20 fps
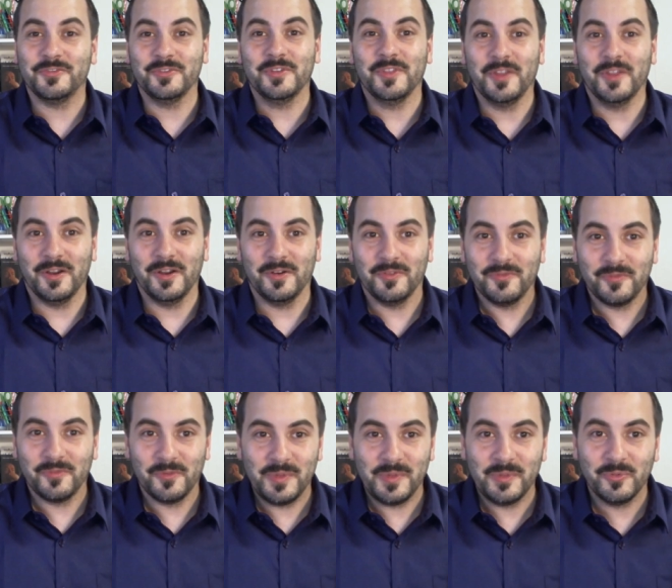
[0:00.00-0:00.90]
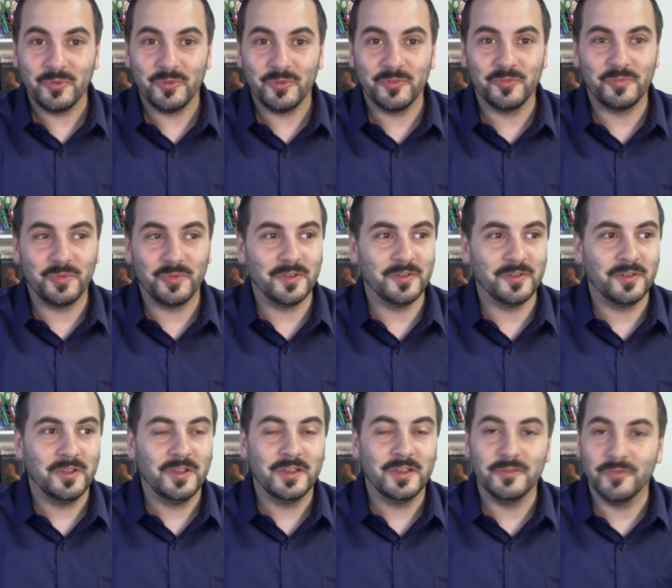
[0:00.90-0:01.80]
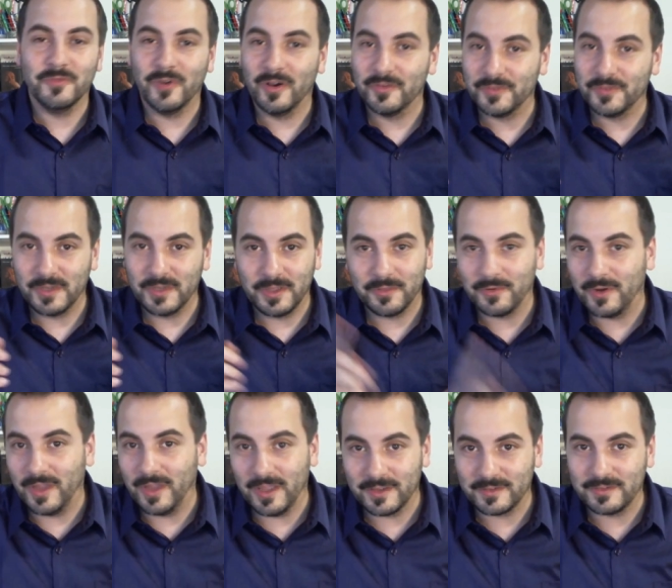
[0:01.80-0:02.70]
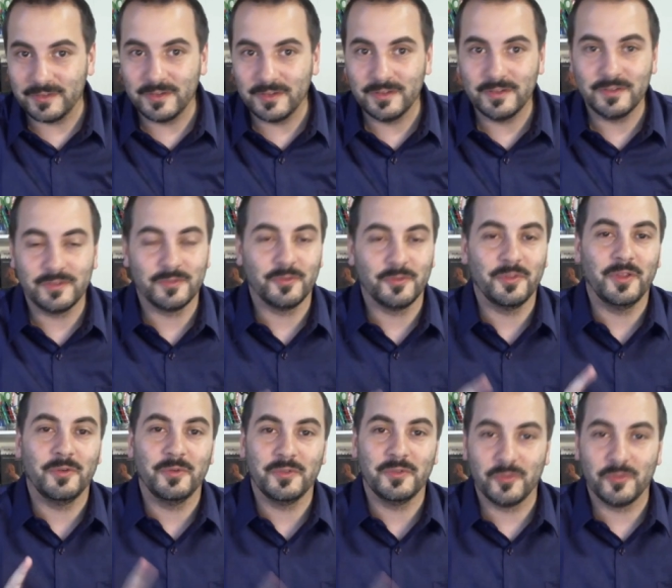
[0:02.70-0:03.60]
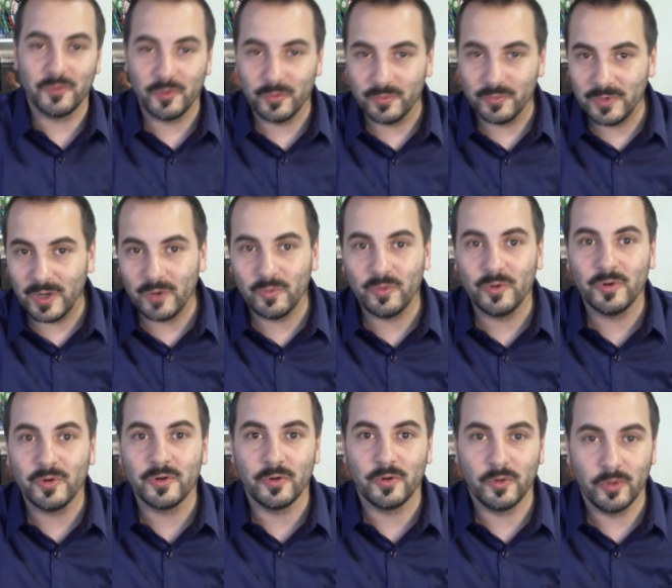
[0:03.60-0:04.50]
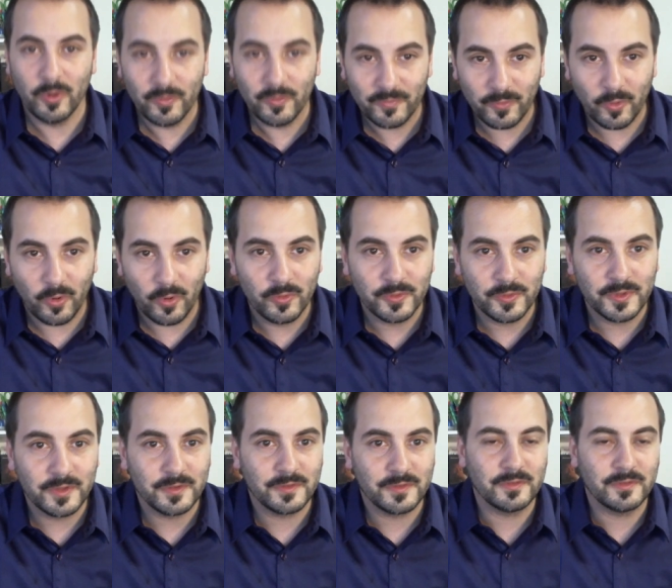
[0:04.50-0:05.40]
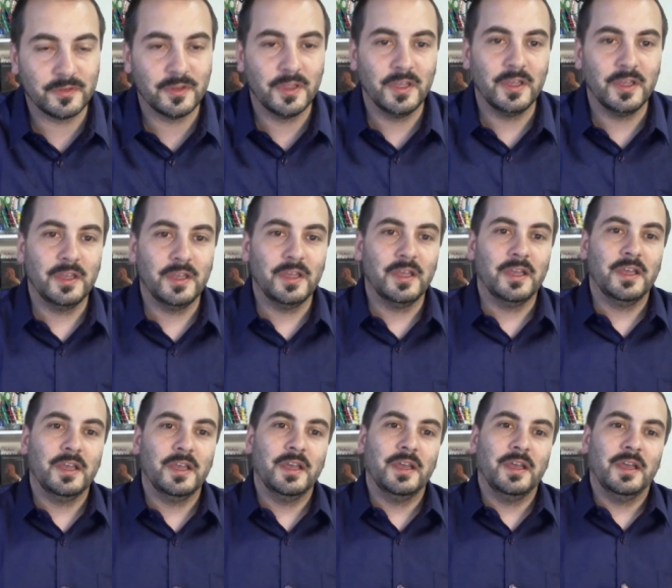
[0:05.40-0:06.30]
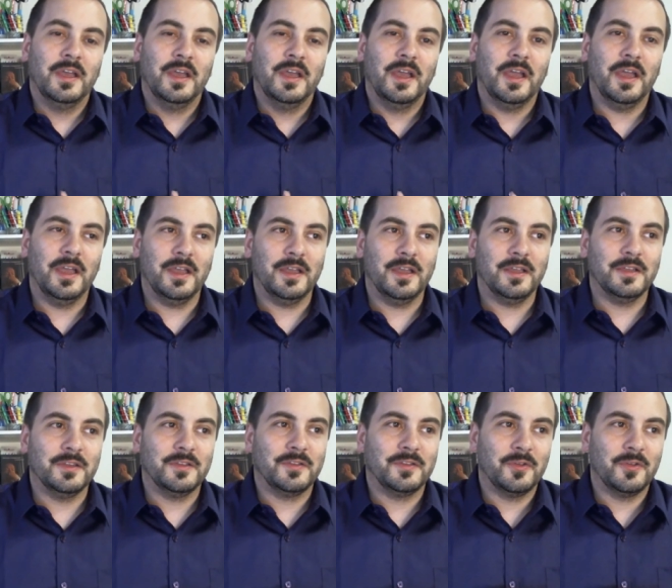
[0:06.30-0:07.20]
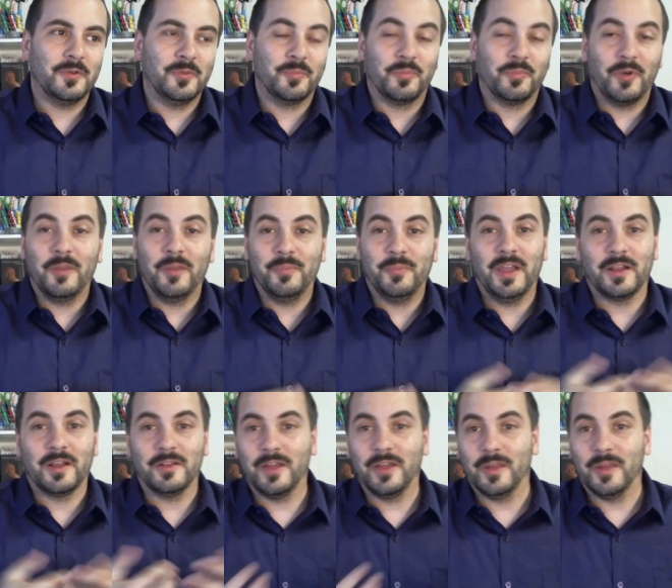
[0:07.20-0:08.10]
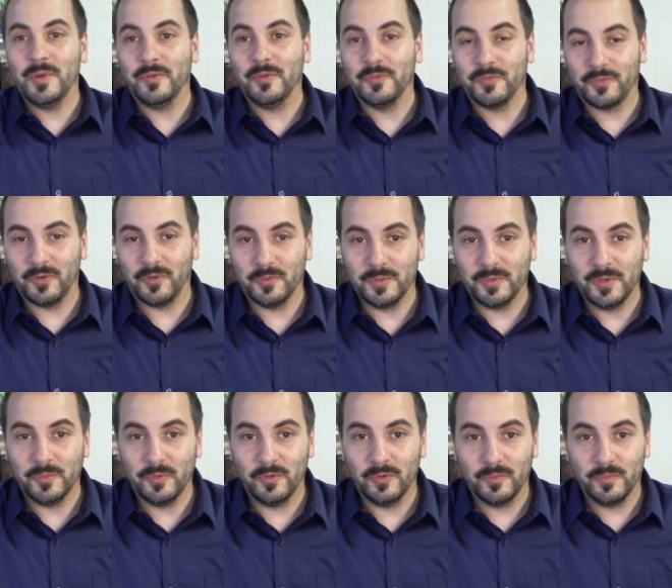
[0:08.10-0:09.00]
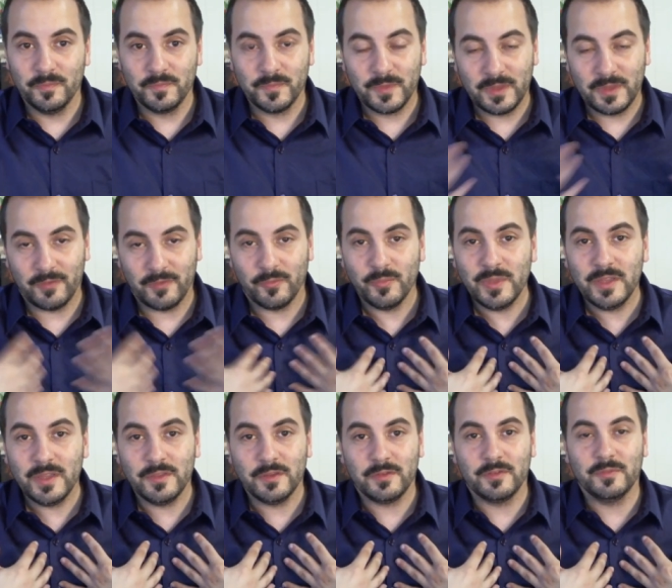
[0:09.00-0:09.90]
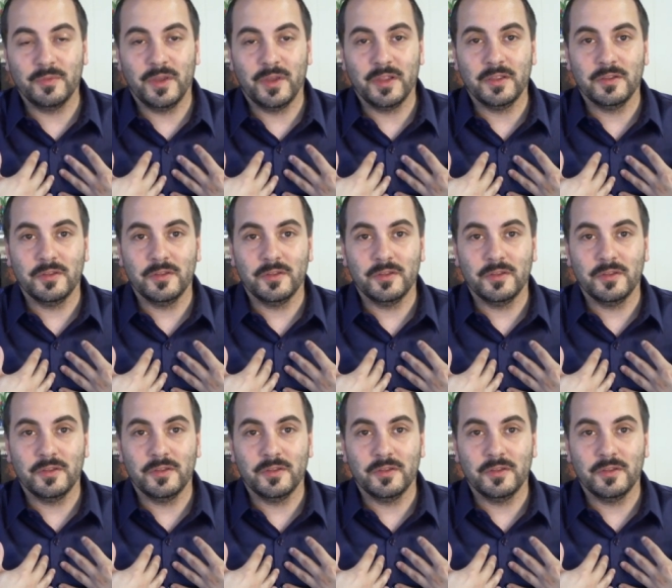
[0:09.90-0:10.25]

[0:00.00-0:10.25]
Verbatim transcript: there for people who've been involved in either Exodus or that Restored Hope Network or Hope for Wholeness. And so it brought back a lot of memories for other people. Now, for me, this is my